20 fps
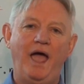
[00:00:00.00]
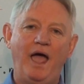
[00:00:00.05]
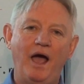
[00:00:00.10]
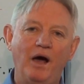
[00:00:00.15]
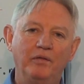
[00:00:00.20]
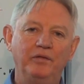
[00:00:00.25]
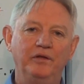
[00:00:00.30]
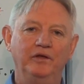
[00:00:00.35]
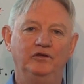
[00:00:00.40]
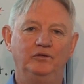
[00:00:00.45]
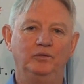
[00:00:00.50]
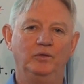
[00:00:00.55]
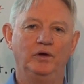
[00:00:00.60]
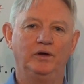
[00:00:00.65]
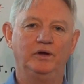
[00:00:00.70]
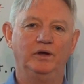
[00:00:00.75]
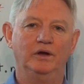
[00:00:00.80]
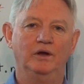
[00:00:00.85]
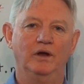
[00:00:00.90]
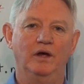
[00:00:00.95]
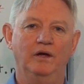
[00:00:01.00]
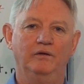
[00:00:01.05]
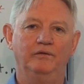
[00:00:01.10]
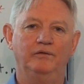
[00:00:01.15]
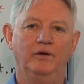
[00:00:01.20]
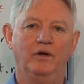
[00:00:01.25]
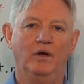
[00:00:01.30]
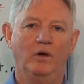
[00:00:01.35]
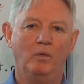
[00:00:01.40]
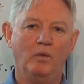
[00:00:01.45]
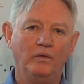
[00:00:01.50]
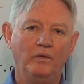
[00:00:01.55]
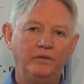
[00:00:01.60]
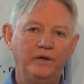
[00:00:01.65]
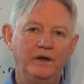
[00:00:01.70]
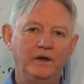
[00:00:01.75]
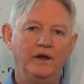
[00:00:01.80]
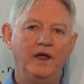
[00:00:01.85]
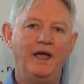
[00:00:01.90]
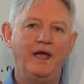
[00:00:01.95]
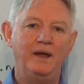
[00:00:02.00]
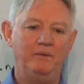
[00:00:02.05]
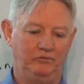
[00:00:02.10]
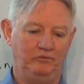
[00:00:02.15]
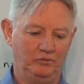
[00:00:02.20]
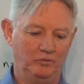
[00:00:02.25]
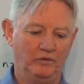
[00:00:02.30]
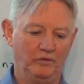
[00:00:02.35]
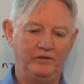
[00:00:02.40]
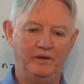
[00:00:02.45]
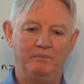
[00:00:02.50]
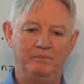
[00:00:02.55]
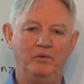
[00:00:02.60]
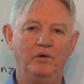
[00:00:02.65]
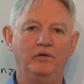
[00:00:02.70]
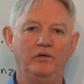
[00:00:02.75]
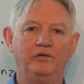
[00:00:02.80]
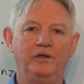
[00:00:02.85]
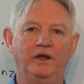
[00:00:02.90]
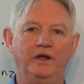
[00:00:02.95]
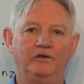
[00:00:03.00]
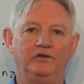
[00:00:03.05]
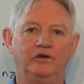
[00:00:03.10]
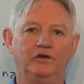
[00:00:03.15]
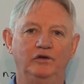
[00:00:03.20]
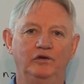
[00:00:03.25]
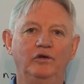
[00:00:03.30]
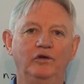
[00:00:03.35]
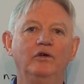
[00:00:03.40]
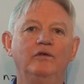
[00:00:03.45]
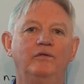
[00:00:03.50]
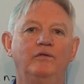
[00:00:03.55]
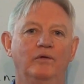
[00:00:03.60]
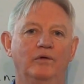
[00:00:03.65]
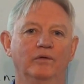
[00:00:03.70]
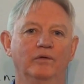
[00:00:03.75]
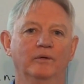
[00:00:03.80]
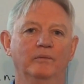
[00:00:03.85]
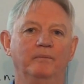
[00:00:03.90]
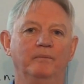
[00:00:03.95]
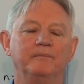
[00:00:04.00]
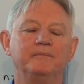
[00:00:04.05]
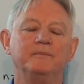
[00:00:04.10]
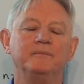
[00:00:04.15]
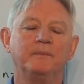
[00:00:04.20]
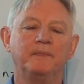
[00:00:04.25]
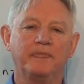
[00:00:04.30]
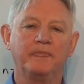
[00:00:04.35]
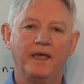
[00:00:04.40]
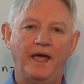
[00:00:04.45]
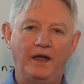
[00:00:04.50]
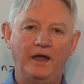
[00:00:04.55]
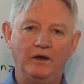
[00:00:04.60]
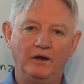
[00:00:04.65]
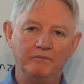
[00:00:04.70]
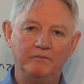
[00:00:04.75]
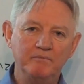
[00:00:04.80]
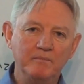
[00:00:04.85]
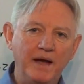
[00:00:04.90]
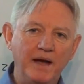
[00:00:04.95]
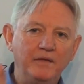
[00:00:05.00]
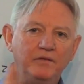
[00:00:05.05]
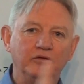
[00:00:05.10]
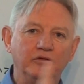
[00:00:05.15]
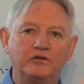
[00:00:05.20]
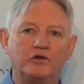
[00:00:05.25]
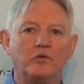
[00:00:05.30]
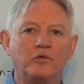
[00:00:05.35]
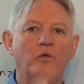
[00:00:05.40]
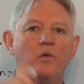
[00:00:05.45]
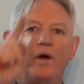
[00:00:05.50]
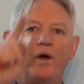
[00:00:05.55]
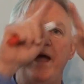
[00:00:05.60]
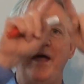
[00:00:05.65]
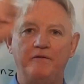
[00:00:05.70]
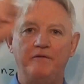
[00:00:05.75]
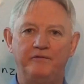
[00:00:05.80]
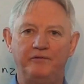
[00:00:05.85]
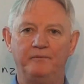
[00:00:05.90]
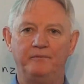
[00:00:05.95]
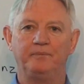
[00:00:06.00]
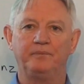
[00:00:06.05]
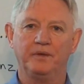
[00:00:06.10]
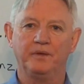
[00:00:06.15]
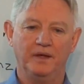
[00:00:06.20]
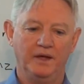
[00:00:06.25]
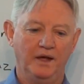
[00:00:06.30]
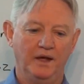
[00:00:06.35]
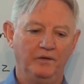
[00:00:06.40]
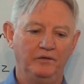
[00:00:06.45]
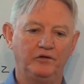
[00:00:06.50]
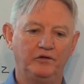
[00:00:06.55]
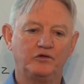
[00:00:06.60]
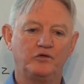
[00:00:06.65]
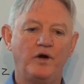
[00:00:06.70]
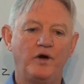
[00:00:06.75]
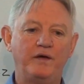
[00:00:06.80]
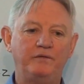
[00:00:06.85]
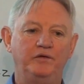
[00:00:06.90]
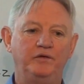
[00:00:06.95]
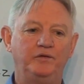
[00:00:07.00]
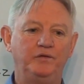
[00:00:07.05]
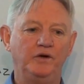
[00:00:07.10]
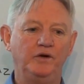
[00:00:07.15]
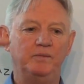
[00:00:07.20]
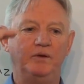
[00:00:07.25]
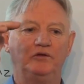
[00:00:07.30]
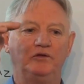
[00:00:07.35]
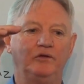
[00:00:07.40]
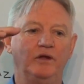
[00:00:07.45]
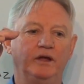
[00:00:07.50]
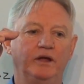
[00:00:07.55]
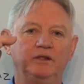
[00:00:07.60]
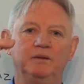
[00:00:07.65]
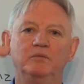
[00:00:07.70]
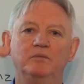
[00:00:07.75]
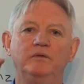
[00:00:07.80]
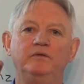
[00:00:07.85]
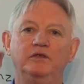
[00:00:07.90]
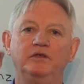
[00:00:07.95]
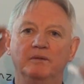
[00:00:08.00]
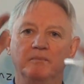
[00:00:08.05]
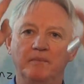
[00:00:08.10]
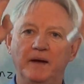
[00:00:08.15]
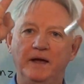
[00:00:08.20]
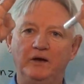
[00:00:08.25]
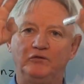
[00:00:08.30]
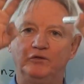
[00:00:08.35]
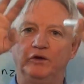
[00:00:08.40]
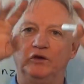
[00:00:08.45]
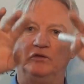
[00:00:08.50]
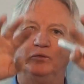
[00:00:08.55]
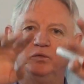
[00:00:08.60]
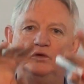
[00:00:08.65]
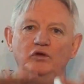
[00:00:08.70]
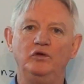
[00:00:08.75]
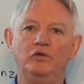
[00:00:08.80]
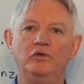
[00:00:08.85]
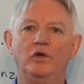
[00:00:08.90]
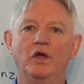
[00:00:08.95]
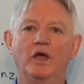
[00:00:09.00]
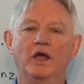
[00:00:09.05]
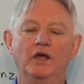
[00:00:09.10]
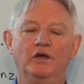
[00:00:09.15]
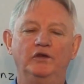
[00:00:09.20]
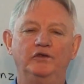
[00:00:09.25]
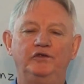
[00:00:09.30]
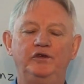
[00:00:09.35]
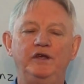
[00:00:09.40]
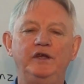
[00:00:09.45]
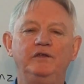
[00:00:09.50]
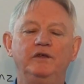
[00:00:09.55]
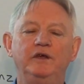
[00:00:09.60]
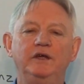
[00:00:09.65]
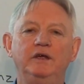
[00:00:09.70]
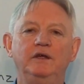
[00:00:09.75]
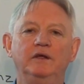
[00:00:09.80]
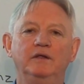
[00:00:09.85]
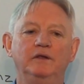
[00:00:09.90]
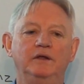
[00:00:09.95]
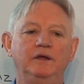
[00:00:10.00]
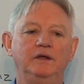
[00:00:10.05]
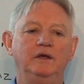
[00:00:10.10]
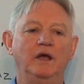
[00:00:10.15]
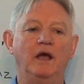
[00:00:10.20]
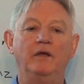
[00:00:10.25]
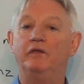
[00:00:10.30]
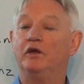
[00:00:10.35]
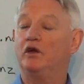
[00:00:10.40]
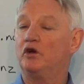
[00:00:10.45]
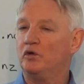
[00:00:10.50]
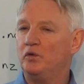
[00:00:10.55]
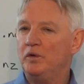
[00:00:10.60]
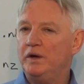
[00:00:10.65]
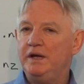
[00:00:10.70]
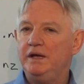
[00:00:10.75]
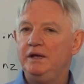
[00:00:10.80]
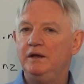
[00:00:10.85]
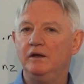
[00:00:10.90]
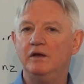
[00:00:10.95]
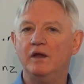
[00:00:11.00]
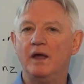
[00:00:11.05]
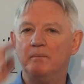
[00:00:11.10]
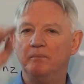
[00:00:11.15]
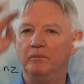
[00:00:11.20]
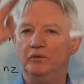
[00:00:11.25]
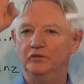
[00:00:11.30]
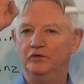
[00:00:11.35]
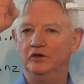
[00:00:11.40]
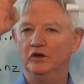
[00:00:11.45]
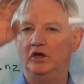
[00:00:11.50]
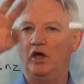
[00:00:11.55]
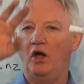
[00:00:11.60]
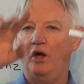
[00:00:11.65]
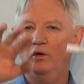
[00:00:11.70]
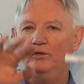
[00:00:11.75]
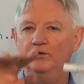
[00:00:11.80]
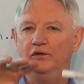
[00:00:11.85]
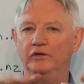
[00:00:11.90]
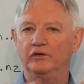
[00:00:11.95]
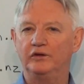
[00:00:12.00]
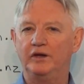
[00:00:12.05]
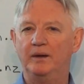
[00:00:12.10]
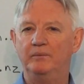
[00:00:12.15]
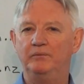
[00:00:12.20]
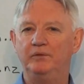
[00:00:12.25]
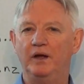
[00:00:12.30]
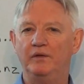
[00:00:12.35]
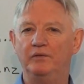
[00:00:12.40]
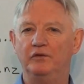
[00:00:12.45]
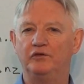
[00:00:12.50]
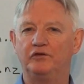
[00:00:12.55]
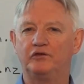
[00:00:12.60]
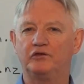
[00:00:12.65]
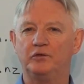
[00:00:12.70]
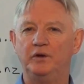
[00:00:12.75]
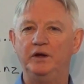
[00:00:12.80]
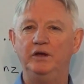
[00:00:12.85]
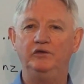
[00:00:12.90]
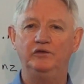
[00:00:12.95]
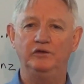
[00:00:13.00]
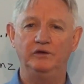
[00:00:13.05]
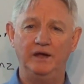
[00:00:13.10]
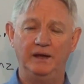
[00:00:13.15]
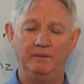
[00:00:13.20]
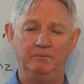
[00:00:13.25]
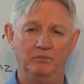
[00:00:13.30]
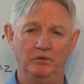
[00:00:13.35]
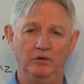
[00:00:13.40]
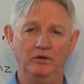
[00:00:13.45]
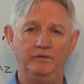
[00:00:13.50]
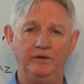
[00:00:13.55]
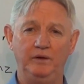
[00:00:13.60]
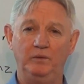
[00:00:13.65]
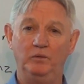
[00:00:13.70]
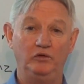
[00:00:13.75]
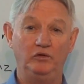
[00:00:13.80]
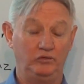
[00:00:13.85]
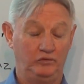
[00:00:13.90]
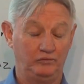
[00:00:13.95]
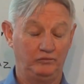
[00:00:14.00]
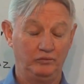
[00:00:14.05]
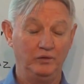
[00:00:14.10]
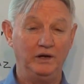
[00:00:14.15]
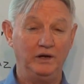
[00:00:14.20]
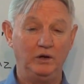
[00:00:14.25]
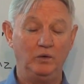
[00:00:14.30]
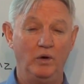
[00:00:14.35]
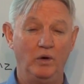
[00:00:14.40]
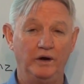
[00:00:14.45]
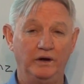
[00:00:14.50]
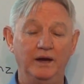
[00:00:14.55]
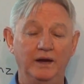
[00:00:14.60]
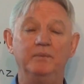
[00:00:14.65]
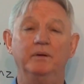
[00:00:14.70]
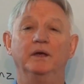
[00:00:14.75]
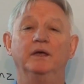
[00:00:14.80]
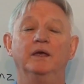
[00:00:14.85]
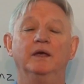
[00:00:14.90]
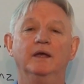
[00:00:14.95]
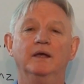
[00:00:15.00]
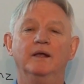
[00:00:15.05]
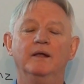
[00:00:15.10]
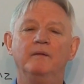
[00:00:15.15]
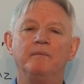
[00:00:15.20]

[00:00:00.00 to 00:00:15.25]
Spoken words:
how things work in life, what their names and what their birth dates can do for them. And I've made this graph. This graph is very much like the movie The Matrix, when you see the green numbers and codes that come down the screens in that movie, which was really quite an epic.